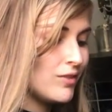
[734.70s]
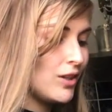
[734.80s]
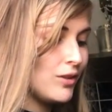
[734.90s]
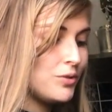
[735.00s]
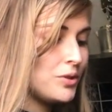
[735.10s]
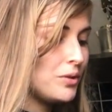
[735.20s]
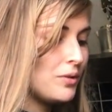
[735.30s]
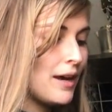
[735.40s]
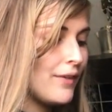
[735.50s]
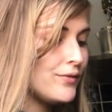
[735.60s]
you know,
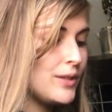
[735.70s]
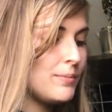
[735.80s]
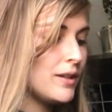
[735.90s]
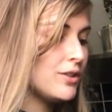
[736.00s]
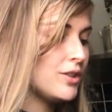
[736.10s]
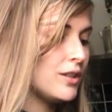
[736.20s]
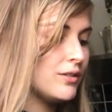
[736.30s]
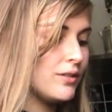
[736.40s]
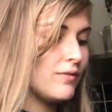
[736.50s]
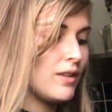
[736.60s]
2 hefty
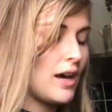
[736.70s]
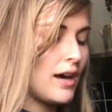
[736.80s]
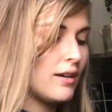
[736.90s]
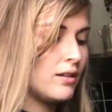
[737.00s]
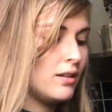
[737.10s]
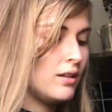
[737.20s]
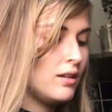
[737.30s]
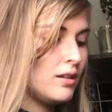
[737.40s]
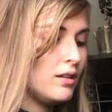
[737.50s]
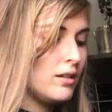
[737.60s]
pinches of that.
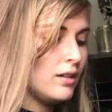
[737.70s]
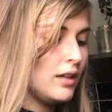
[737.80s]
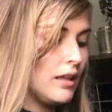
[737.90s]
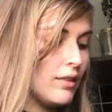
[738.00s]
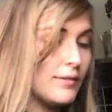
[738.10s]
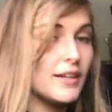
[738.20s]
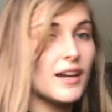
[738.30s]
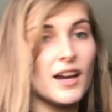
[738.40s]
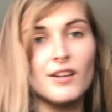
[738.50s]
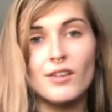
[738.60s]
I did 3
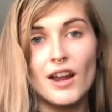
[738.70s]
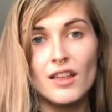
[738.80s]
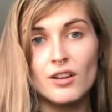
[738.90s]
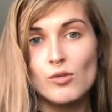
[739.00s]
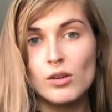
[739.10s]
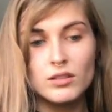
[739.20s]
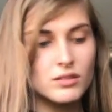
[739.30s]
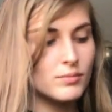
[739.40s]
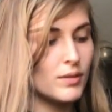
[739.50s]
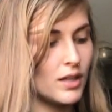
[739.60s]
kind of regular
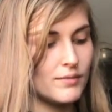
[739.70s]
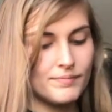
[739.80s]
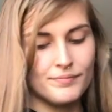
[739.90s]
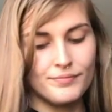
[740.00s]
ones, but.